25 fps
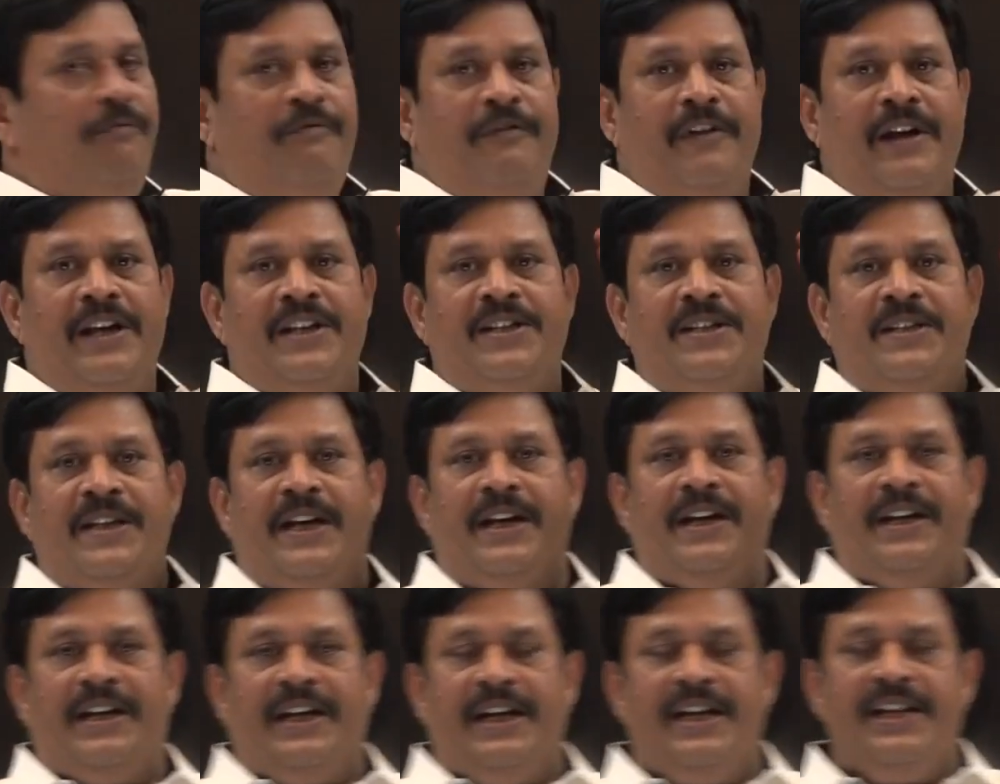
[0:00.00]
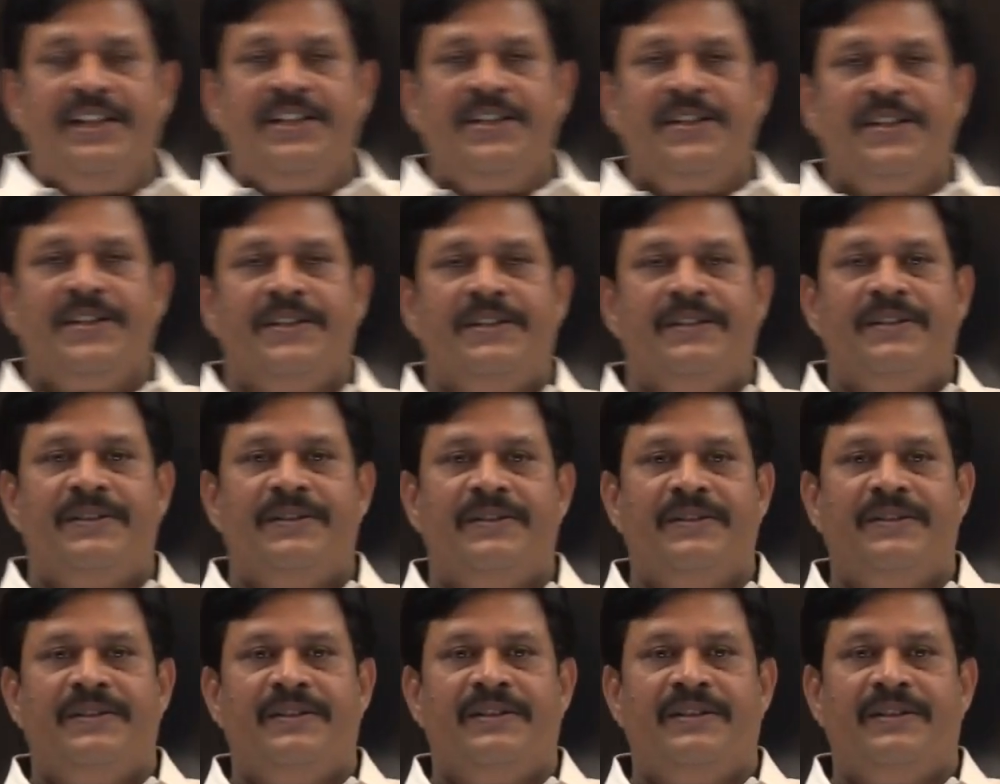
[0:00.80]
phase centers
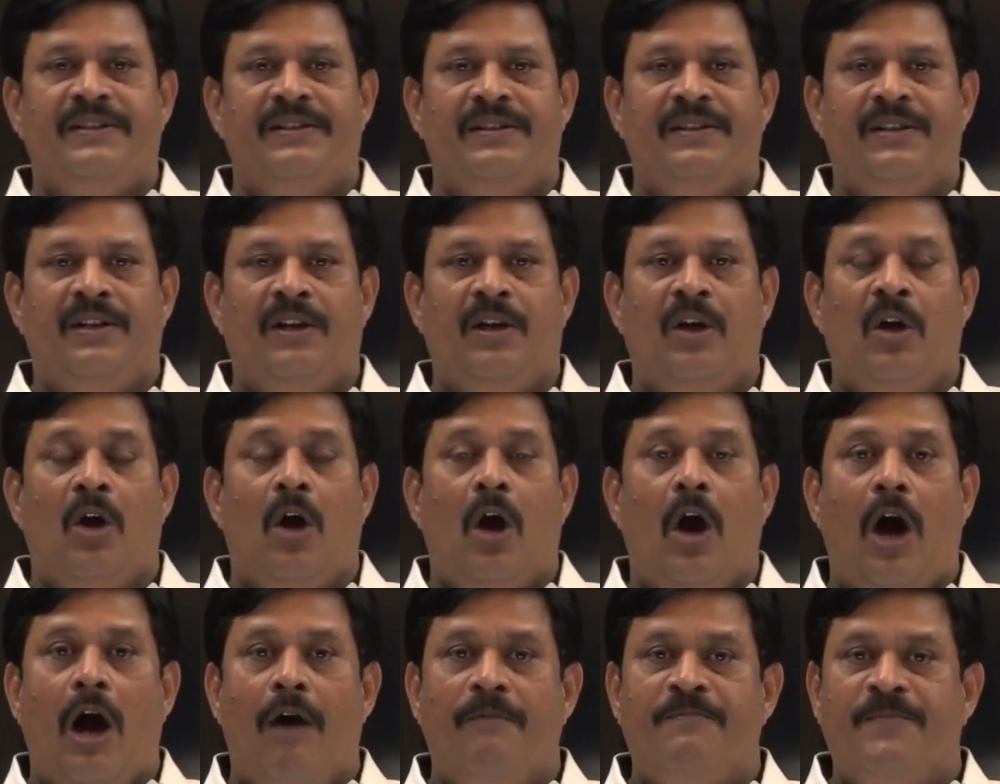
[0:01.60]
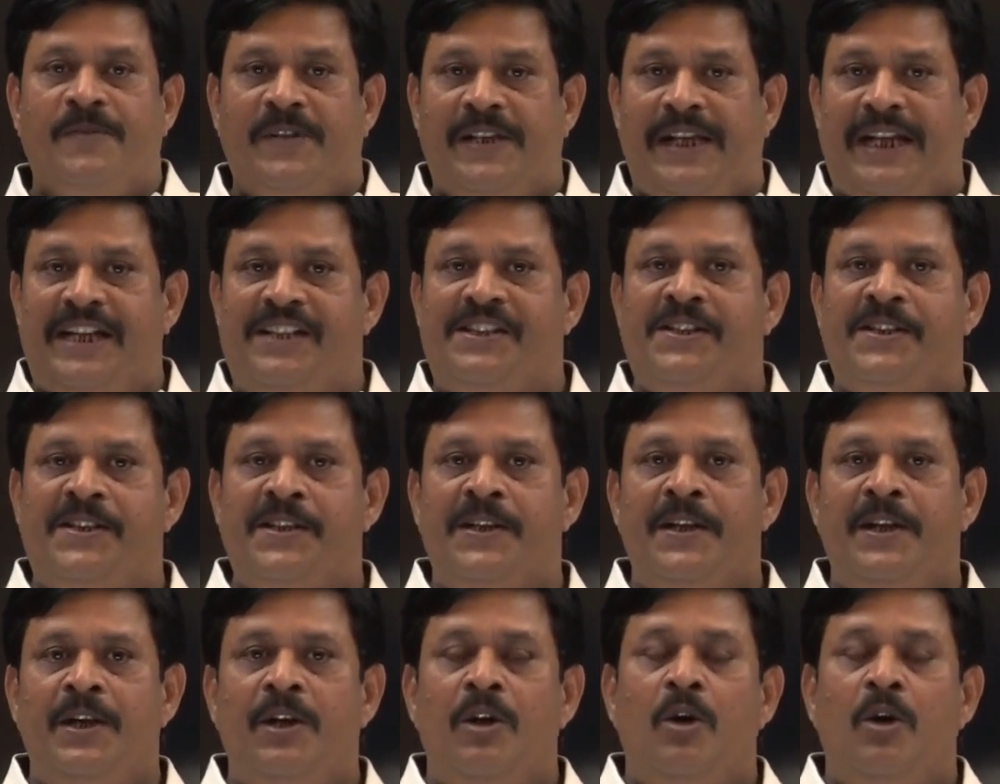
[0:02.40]
of 6,